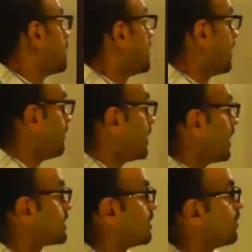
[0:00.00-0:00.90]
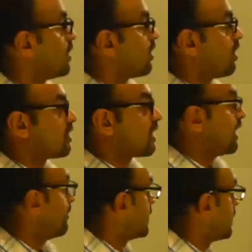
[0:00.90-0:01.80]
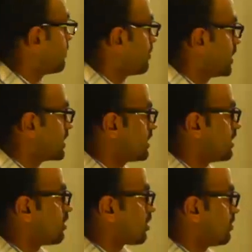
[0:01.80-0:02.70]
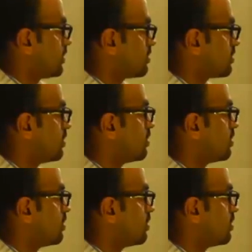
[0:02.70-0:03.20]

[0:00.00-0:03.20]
Have you assembled all the relevant information and documents,